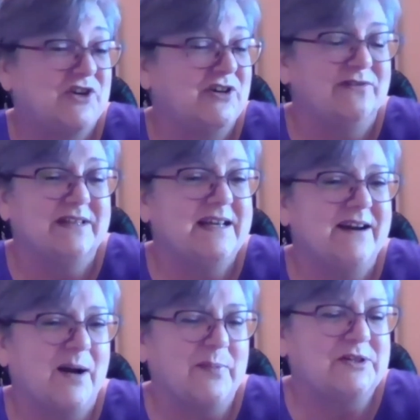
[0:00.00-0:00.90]
a unique
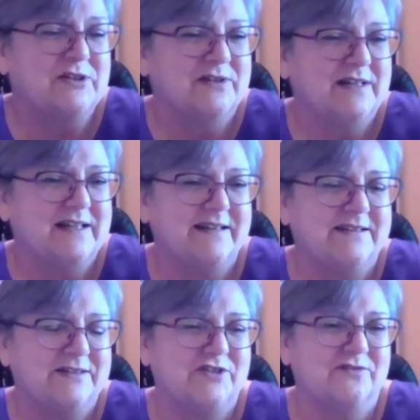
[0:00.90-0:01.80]

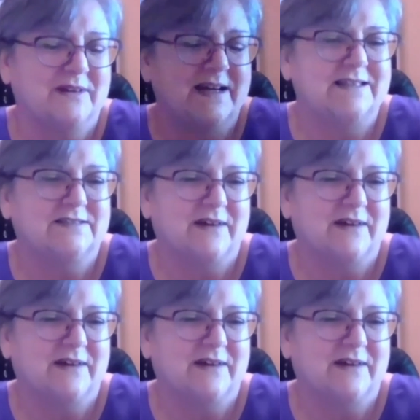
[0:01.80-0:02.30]
opportunity to raise